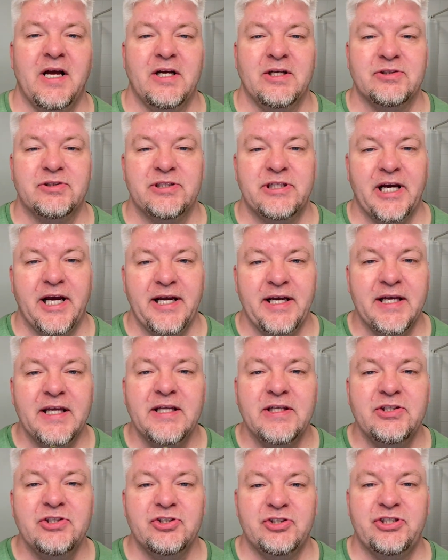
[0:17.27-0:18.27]
Today
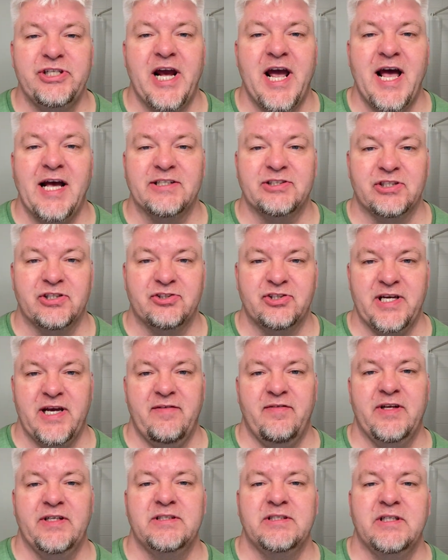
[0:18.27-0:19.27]
is JASS
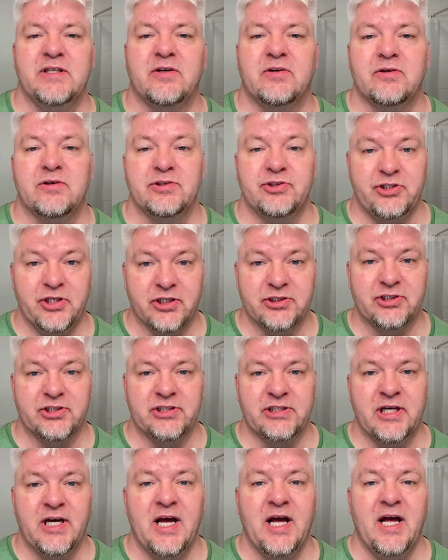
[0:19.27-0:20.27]
7 or
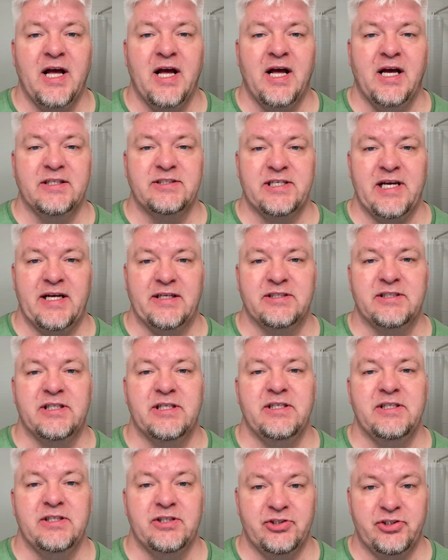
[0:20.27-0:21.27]
just
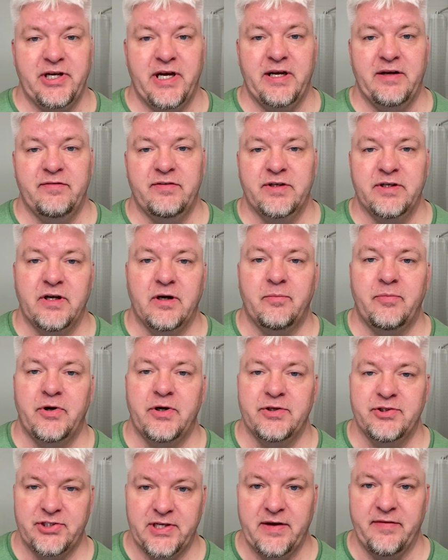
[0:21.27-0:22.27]
Saturday Shave number
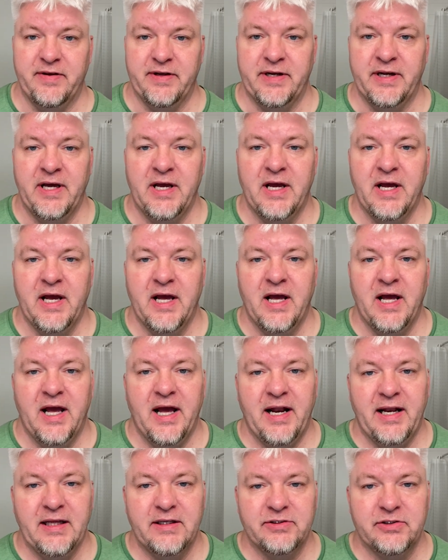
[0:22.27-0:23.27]
7.
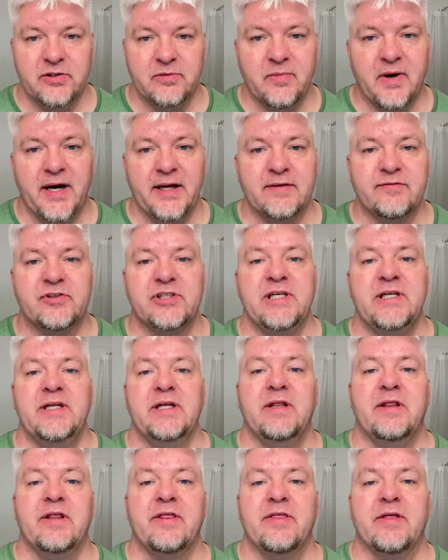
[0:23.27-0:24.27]
And as you might have seen
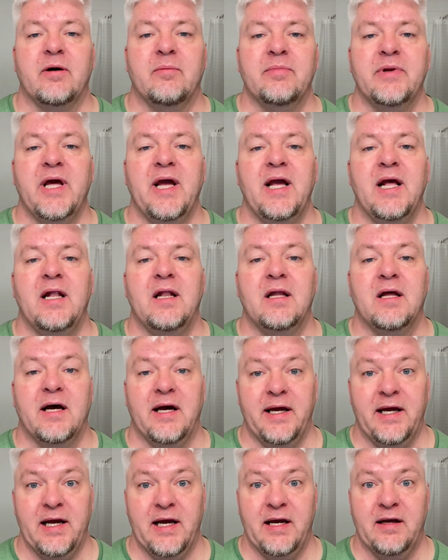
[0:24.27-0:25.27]
in the thumbnail, I
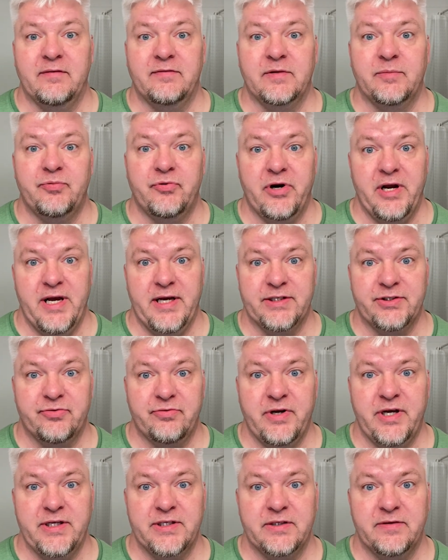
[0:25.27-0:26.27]
have a brass
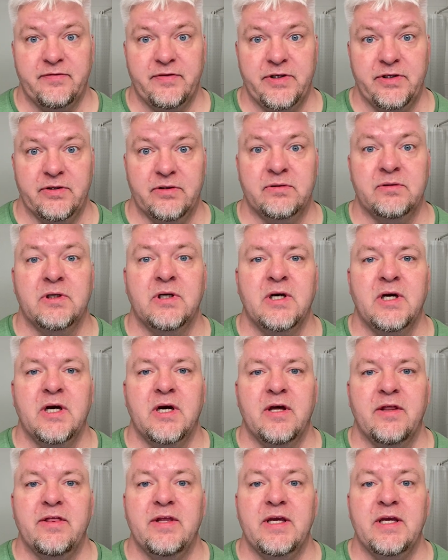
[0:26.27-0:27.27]
razor for you.
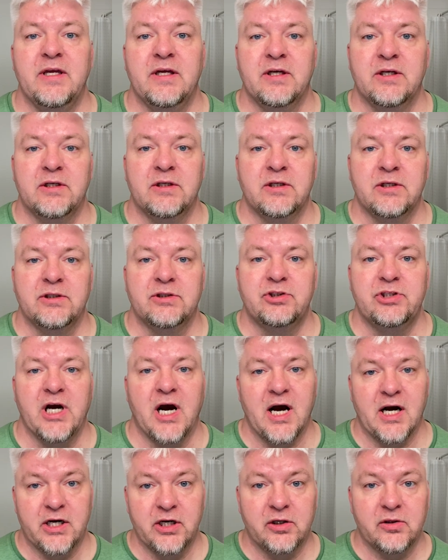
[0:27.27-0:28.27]
The
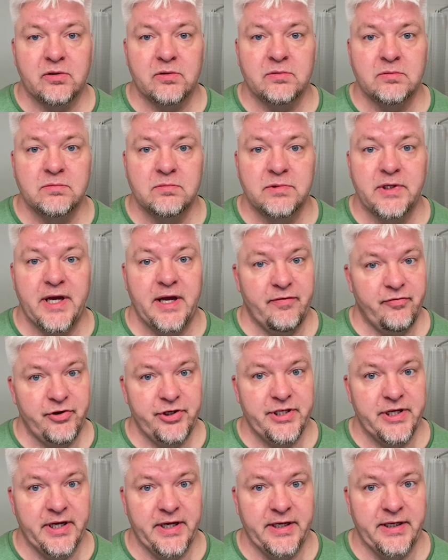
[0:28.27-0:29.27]
charcoal
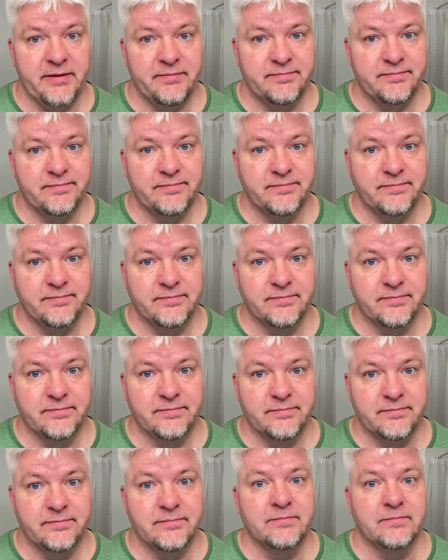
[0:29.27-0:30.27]
everyday
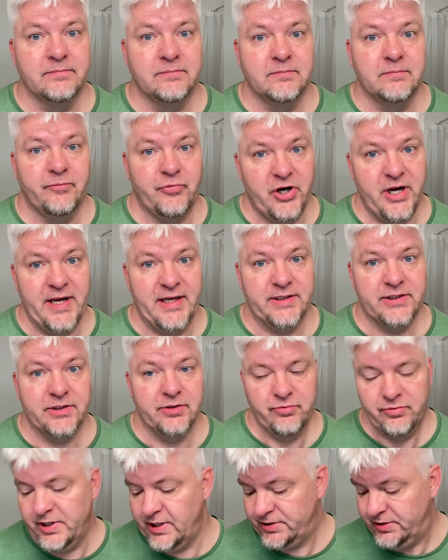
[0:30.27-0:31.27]
brass
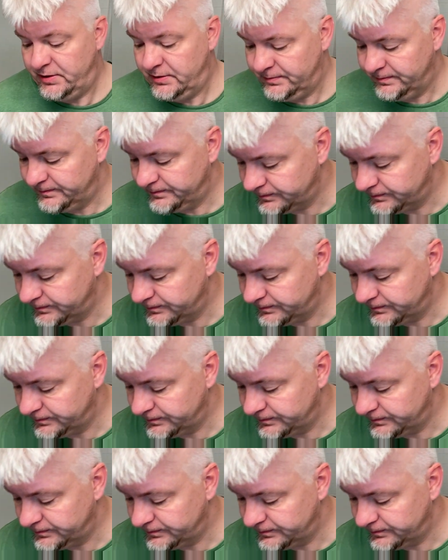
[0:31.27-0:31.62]
razor.